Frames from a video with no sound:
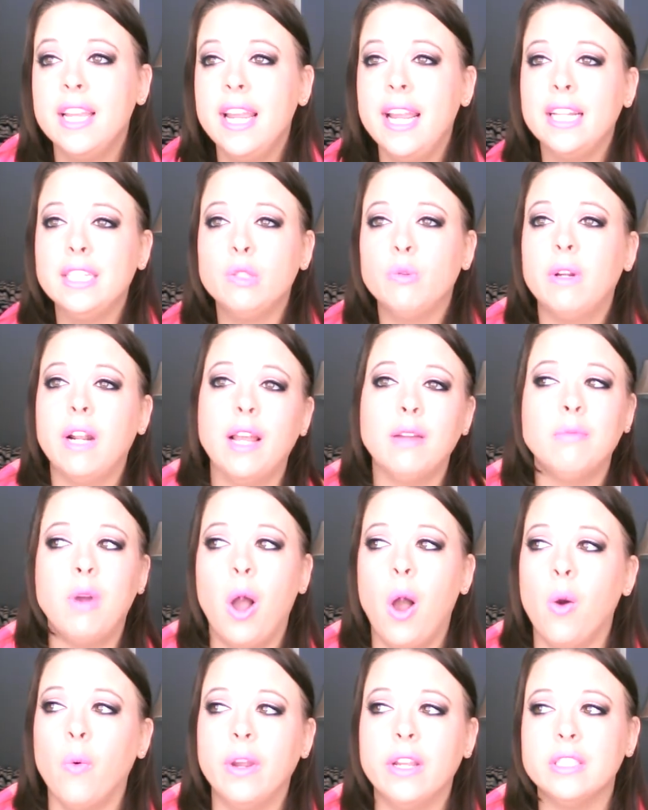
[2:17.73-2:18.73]
It's what I'm
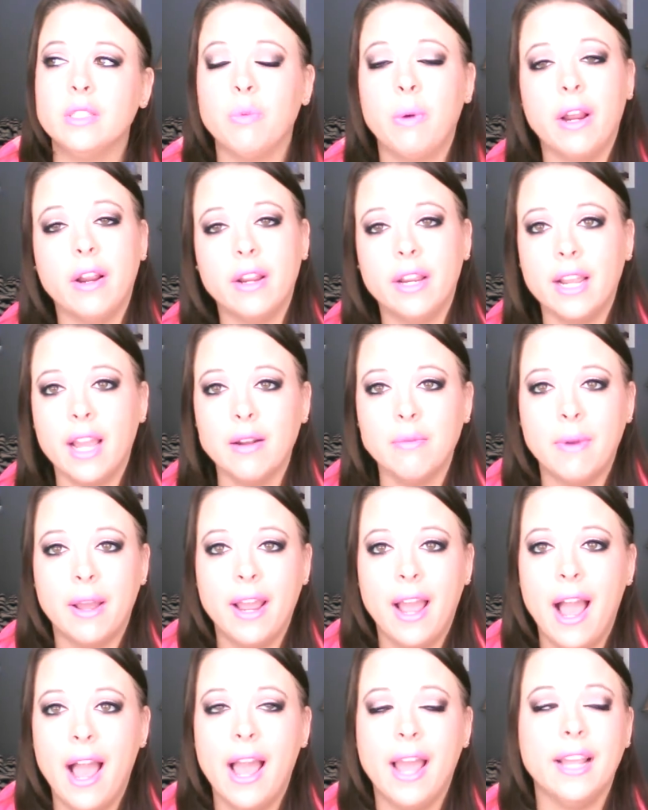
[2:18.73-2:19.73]
always wearing on
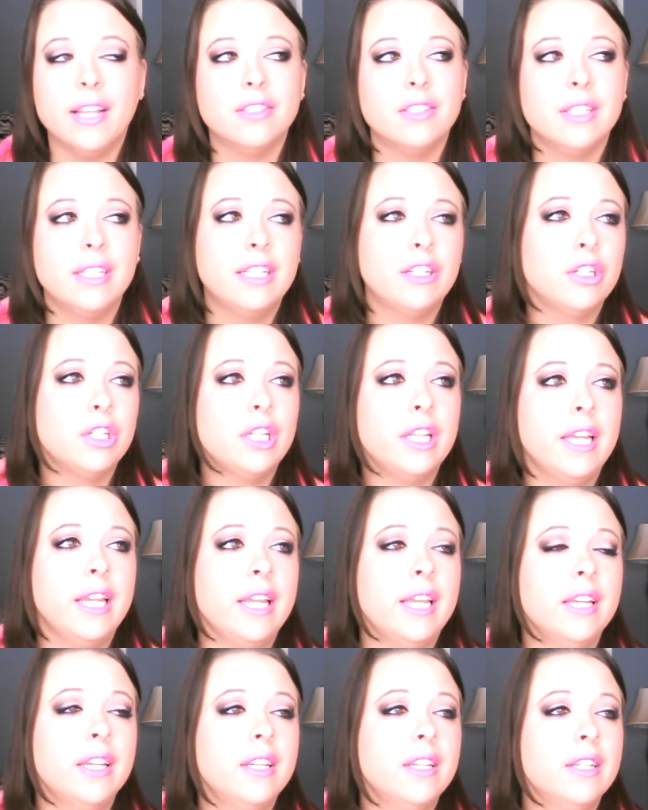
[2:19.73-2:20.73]
my eyes, literally